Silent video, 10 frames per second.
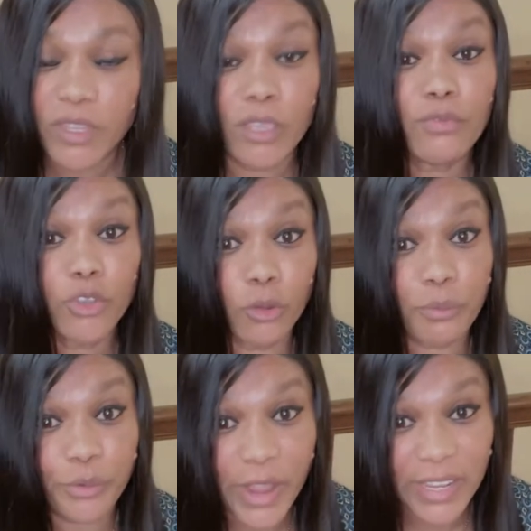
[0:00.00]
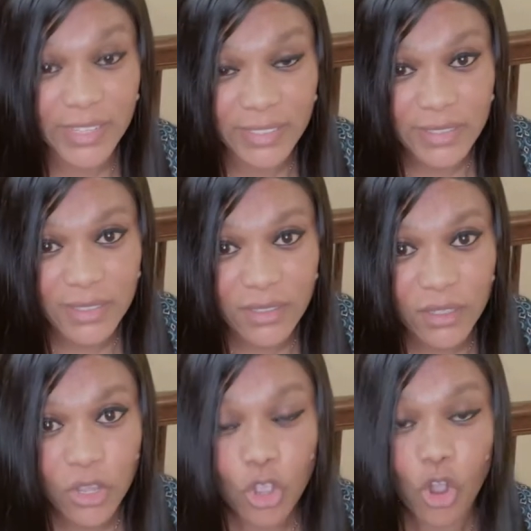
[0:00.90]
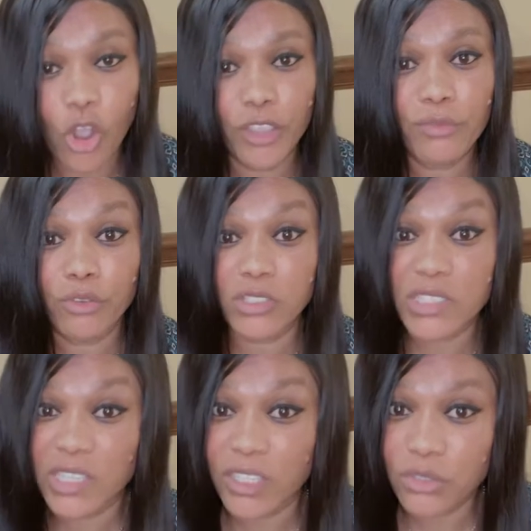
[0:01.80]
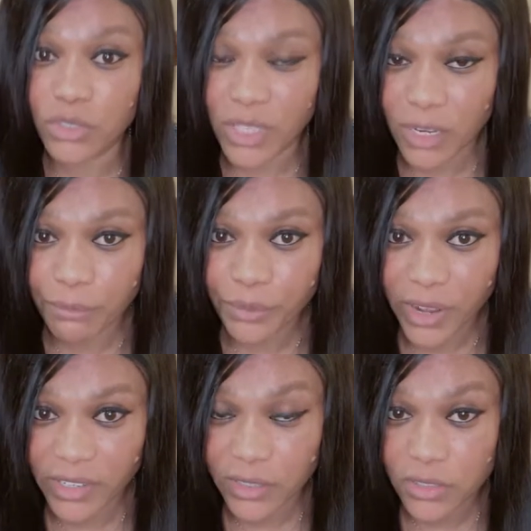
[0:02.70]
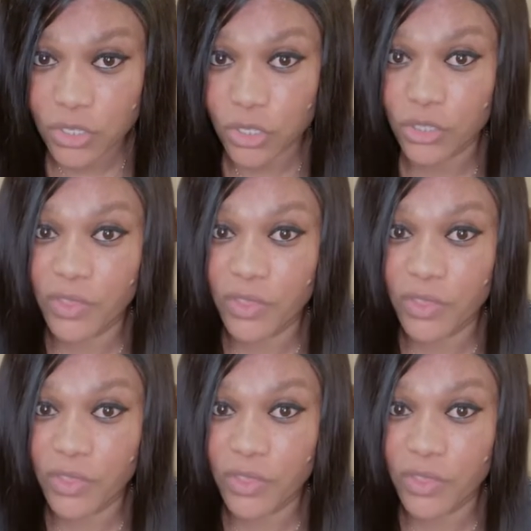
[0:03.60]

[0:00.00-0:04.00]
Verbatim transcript: if you're pregnant or if you're seeking to get pregnant